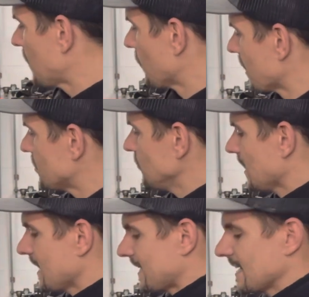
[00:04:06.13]
and what I do
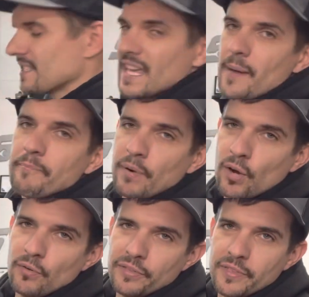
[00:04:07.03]
like is that
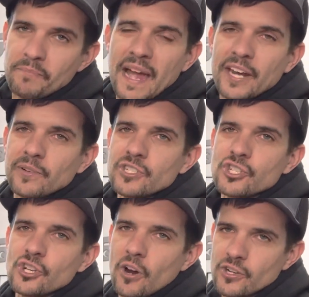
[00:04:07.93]
both
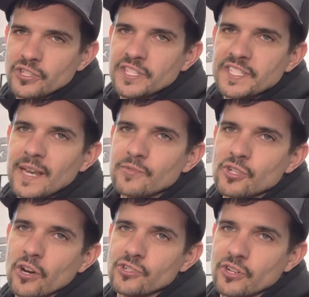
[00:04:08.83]
batteries charge on the same
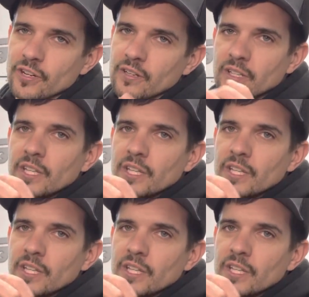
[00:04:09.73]
charger.